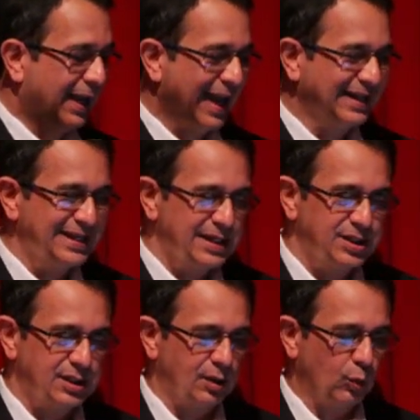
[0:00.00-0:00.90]
And
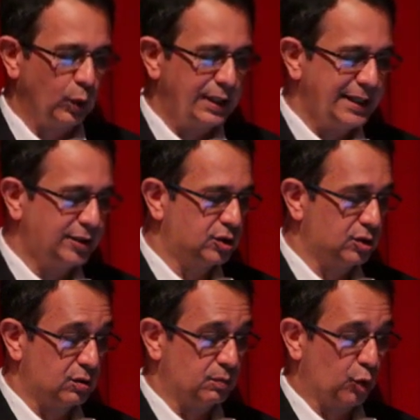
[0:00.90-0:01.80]
these will lead
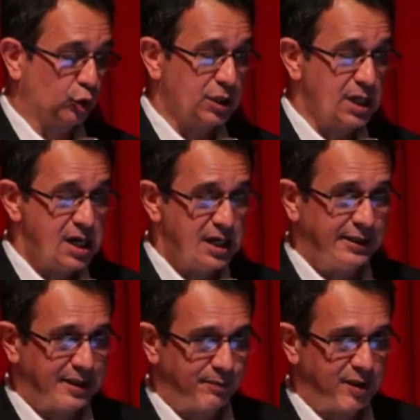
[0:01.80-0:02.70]
to both early
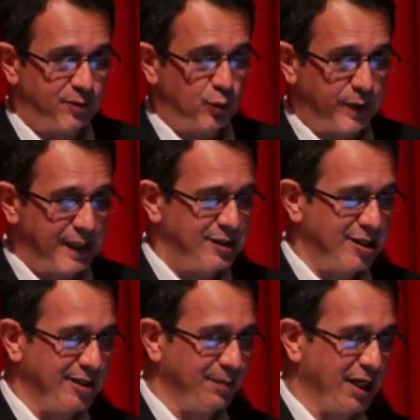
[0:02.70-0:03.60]
symptoms. Within
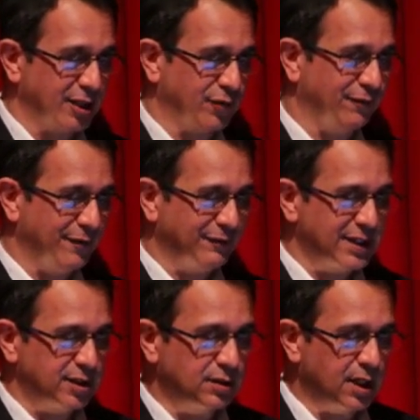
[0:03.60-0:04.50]
30 minutes,
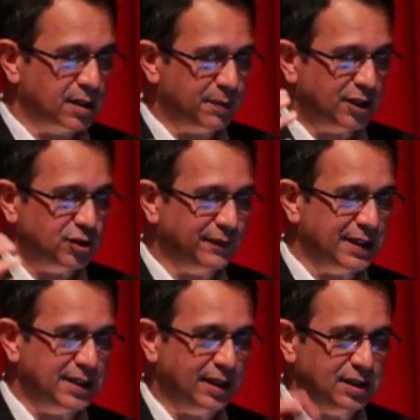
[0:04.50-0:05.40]
15 to 30 minutes of
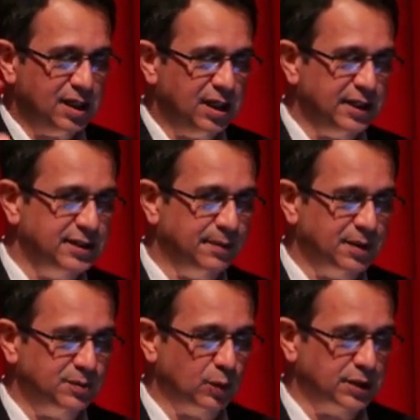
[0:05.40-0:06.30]
eating, the early
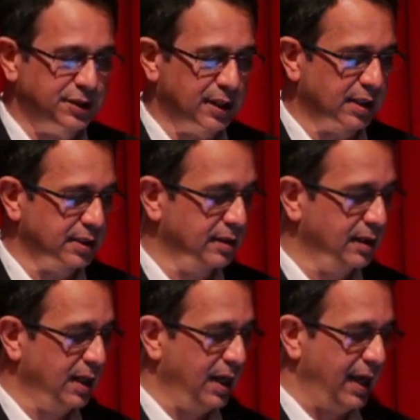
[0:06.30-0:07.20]
symptoms will start.
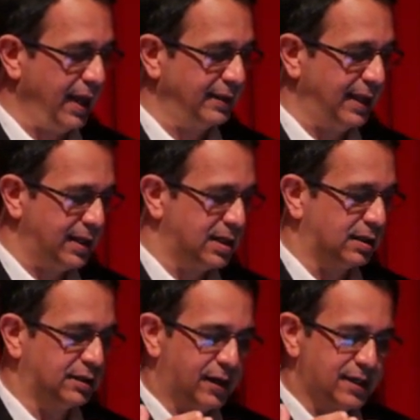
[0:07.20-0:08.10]
And then
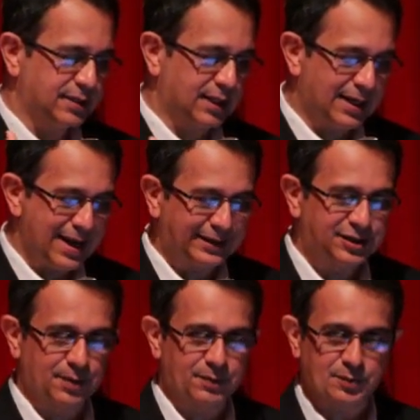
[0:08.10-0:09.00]
there is the late
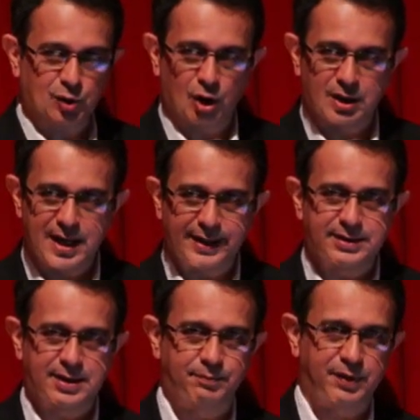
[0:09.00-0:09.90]
symptoms called
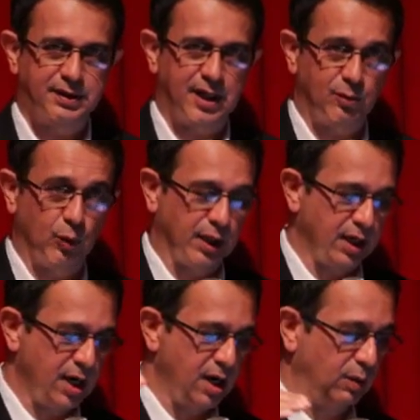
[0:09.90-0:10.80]
late dumping that will
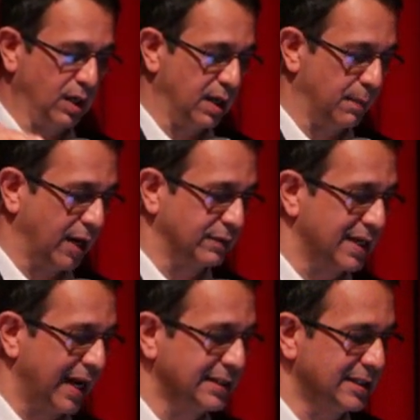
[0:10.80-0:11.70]
occur in about
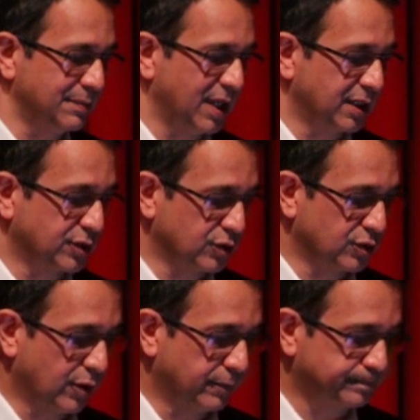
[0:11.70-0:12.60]
90 minutes or
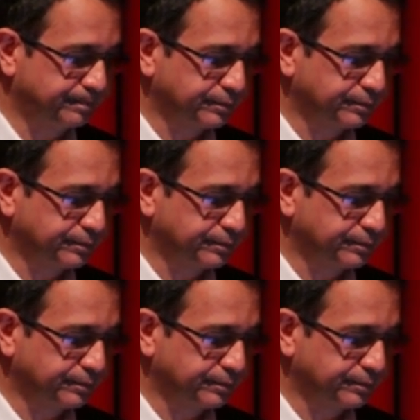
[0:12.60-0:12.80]
so.